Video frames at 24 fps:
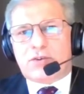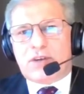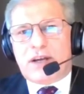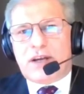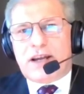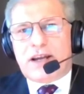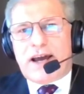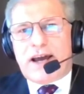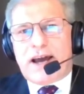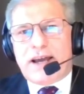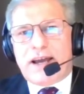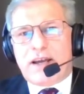
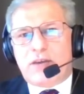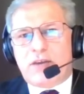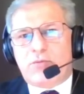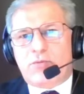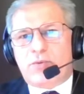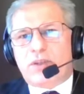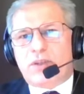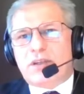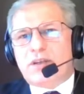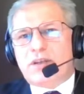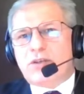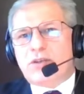in line
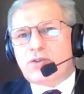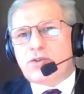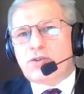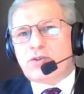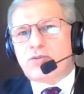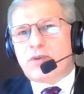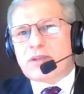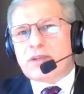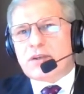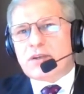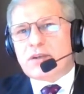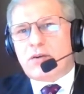with the
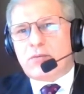insurance